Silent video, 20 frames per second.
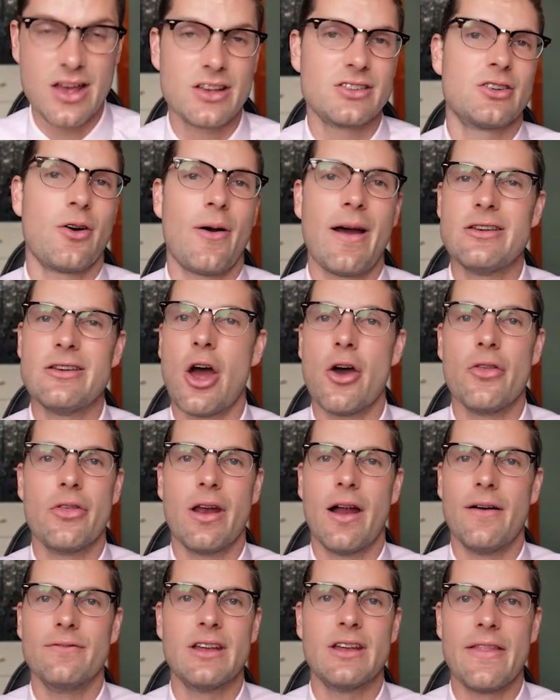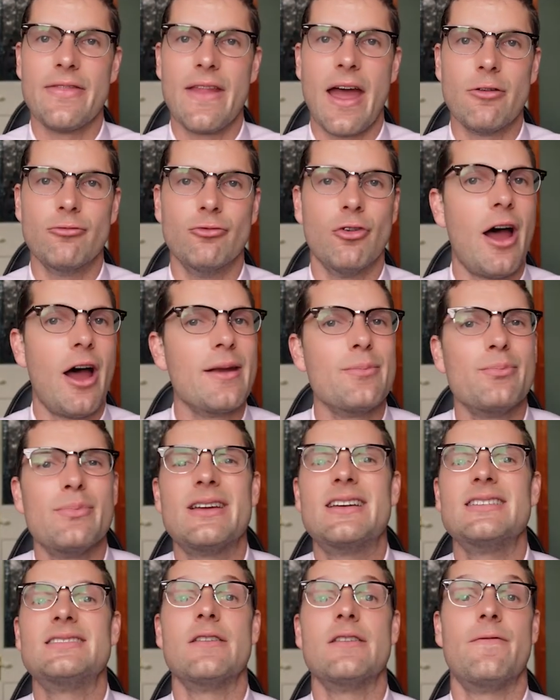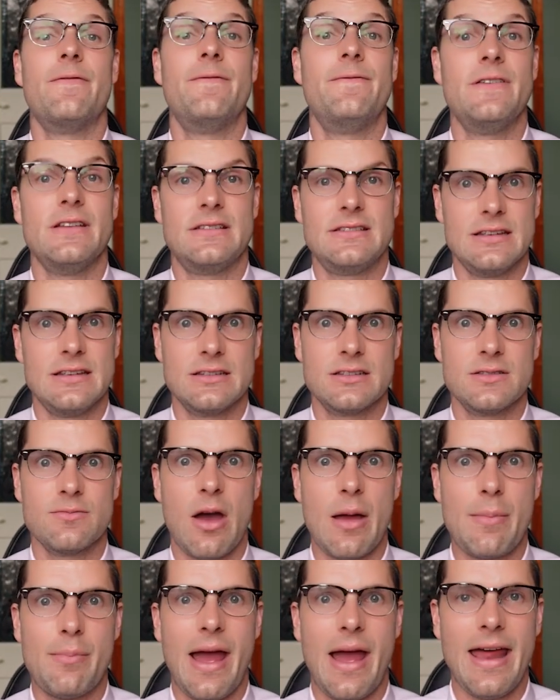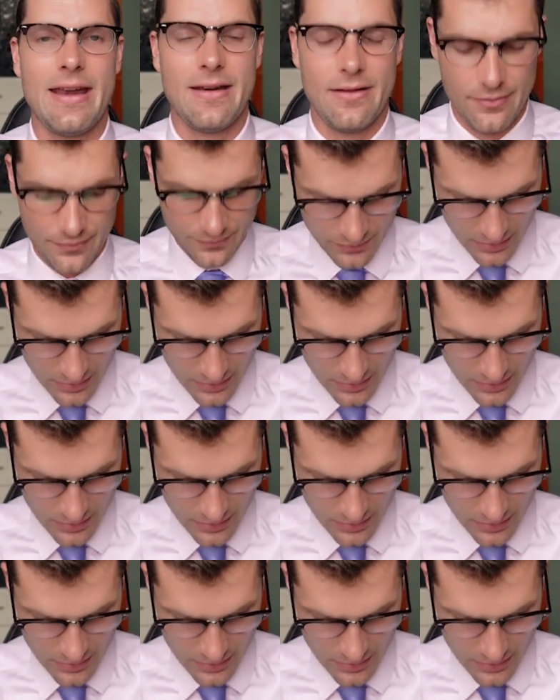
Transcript: So I know that I've done that right because it fits into my pattern.